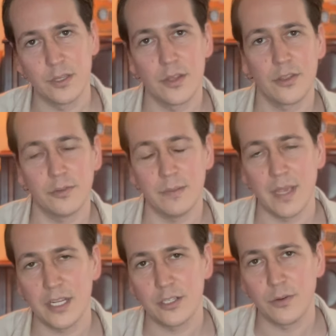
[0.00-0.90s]
Those are the 3
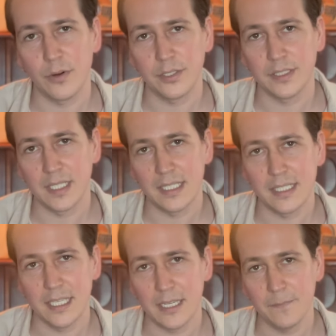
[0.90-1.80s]
major chords in
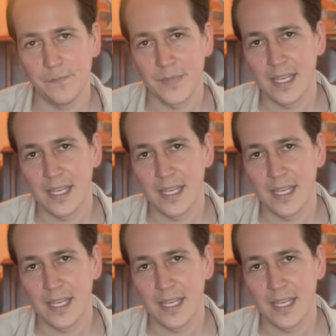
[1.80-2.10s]
any key.